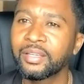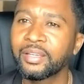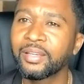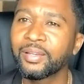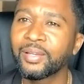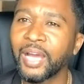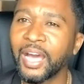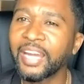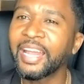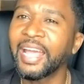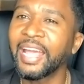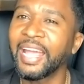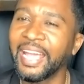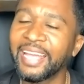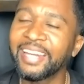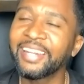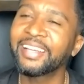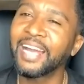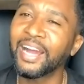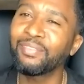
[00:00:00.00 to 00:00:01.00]

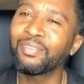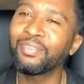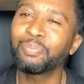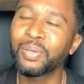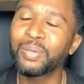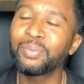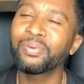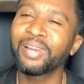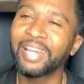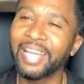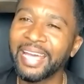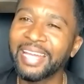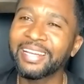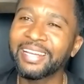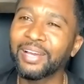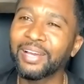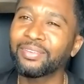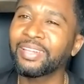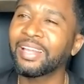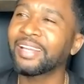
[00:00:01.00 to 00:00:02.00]
Yeah. People that had to
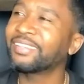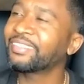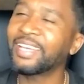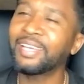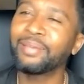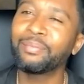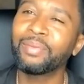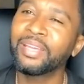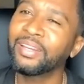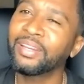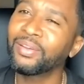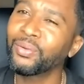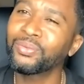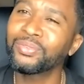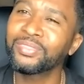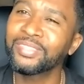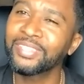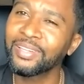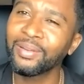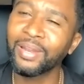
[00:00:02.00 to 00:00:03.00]
come like, Zay, man,
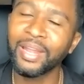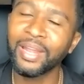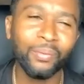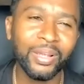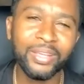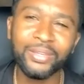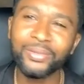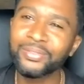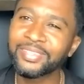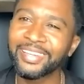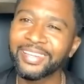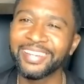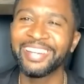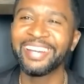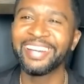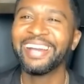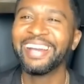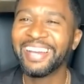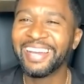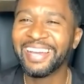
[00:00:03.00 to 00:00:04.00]
don't tell them, like, why you tell?
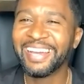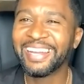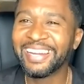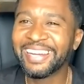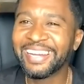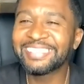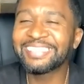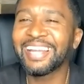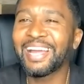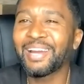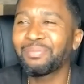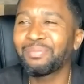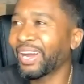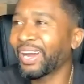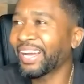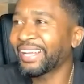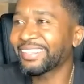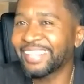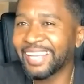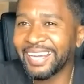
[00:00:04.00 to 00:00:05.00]
It's like,
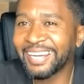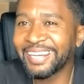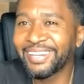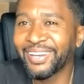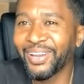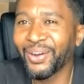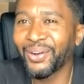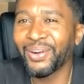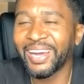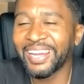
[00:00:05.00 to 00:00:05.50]
bro, I didn't know.